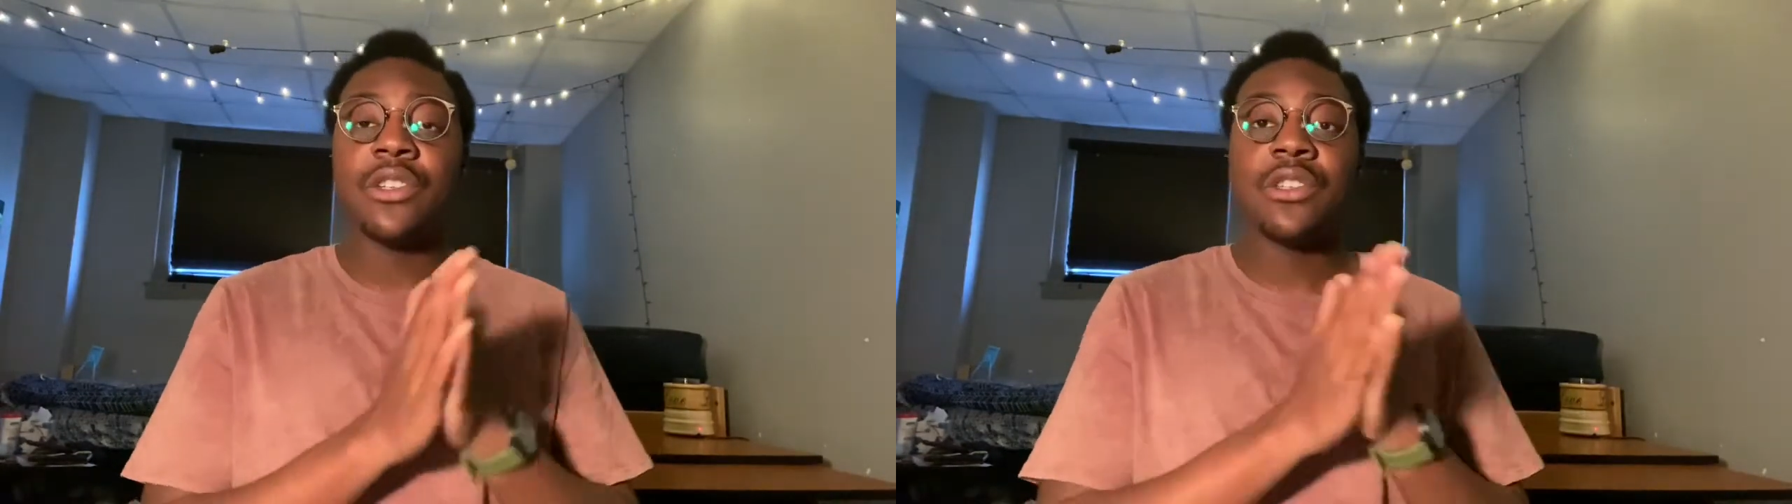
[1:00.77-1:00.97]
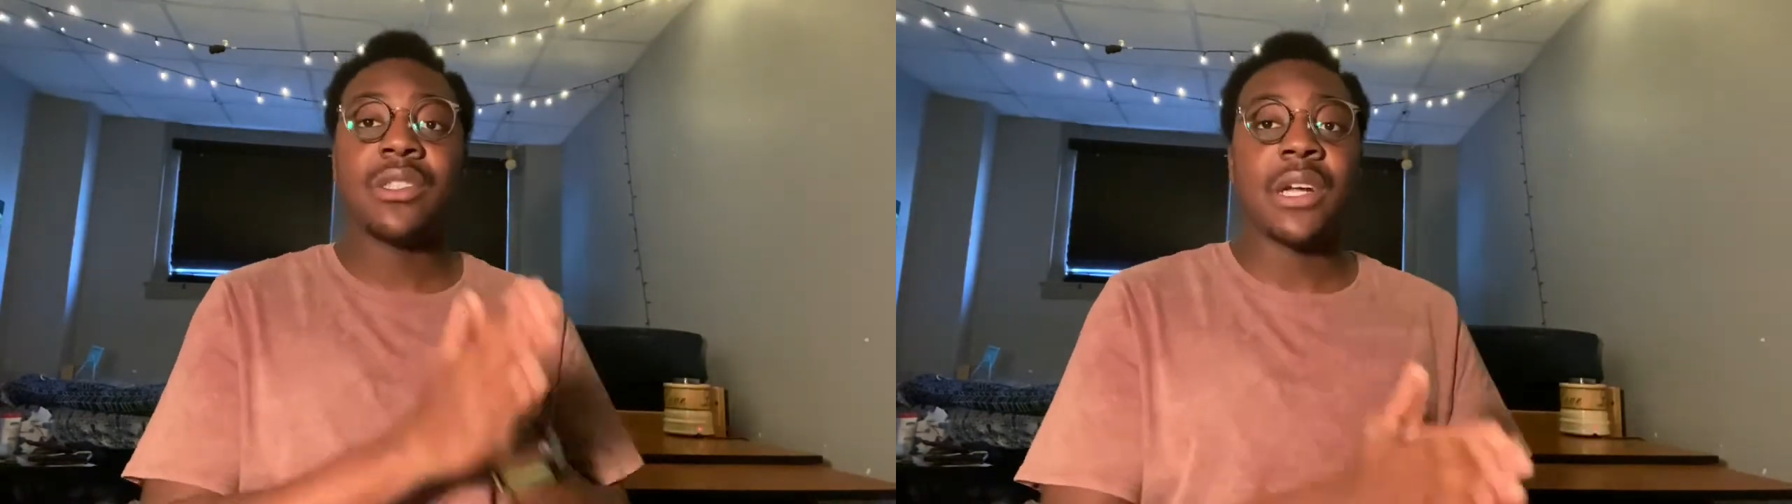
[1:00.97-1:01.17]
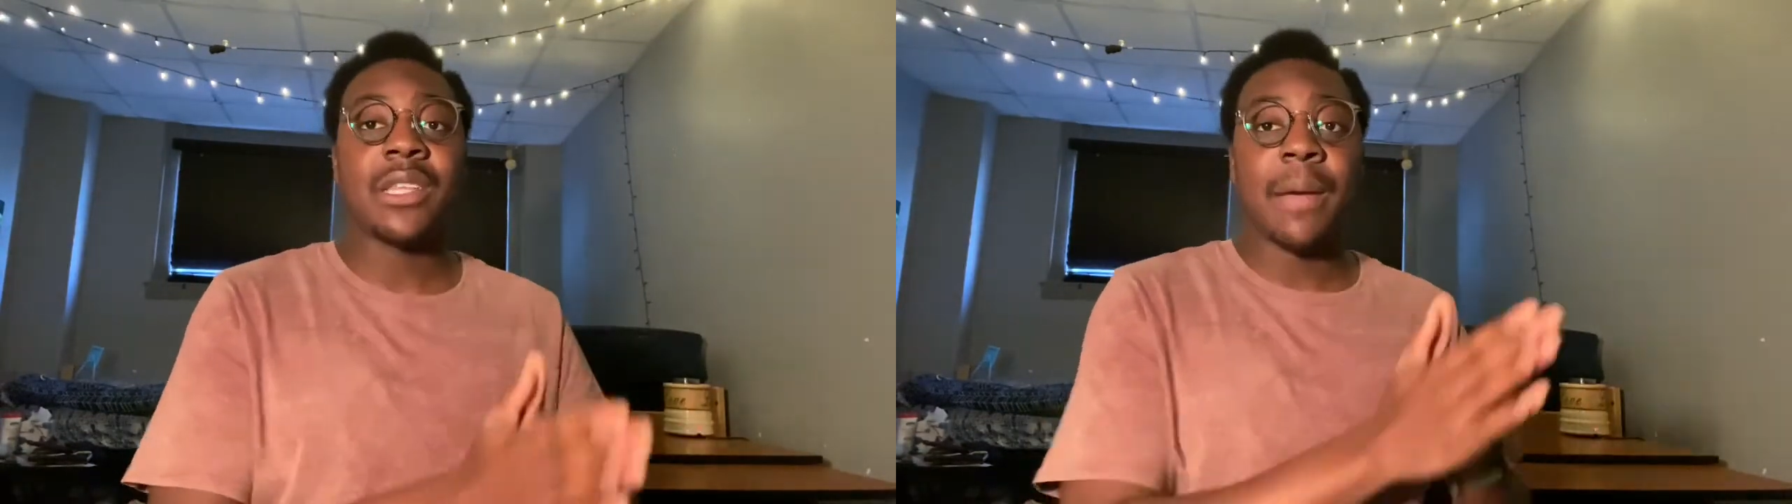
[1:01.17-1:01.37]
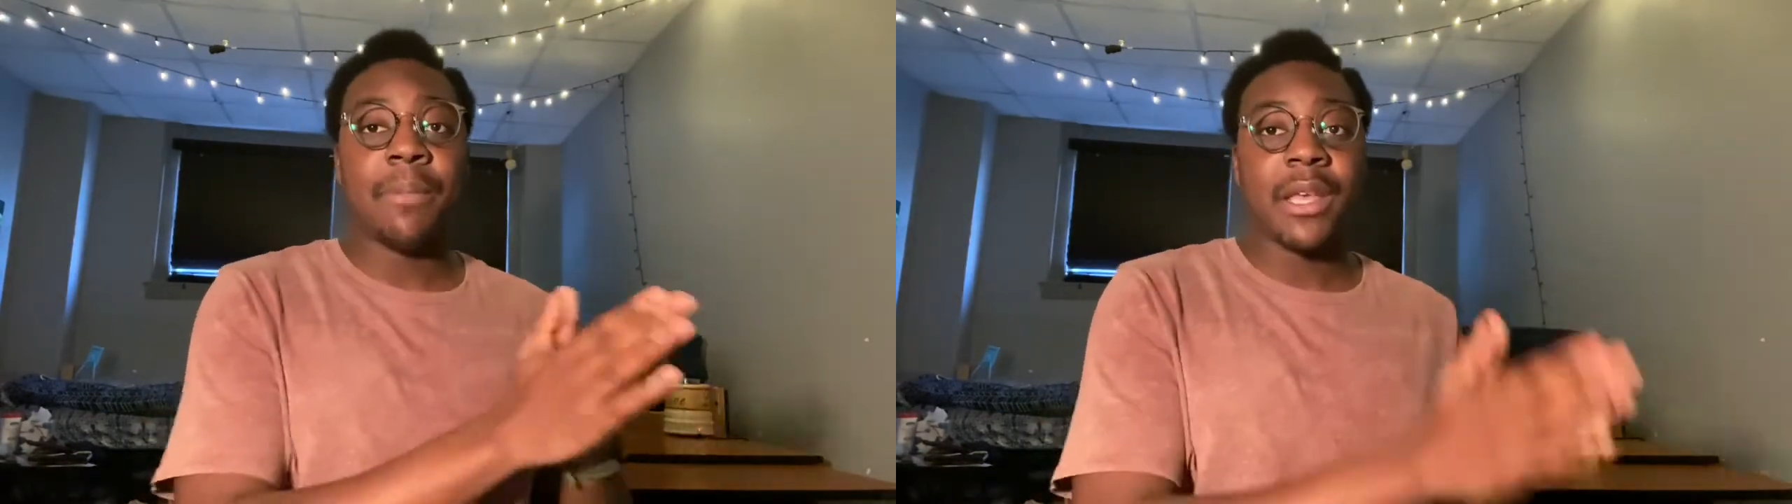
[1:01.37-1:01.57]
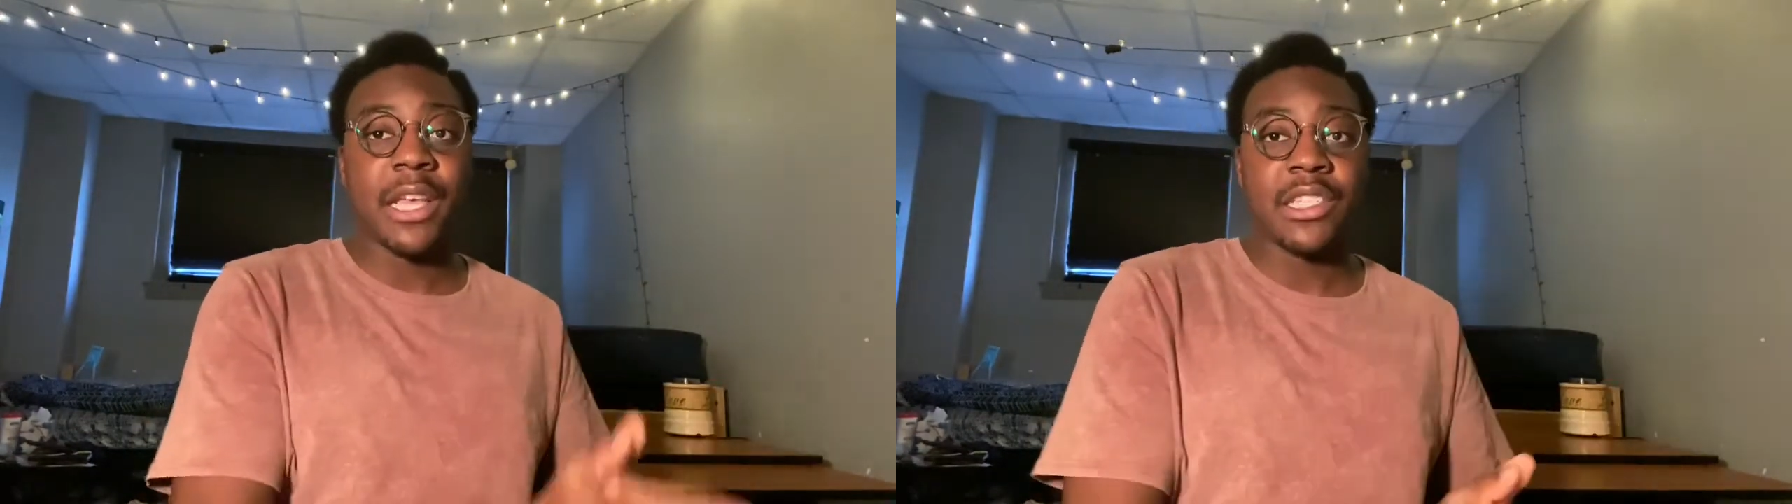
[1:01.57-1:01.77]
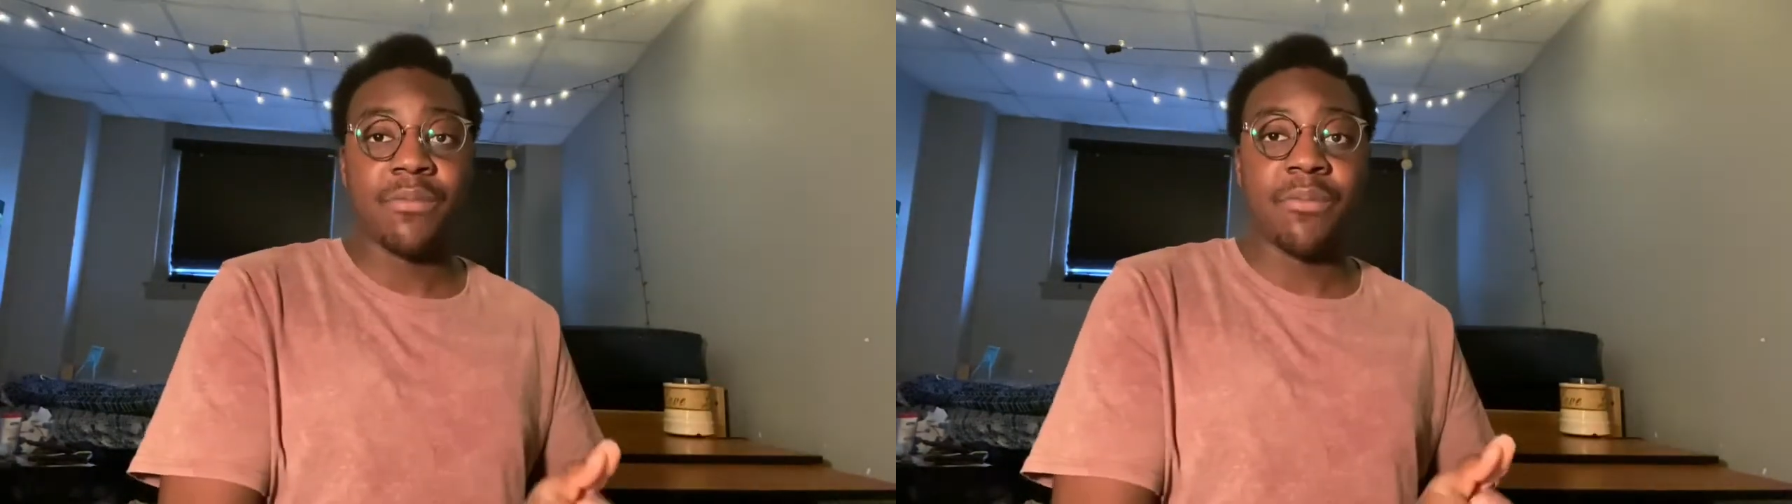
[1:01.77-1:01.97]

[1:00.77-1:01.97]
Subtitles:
you start the application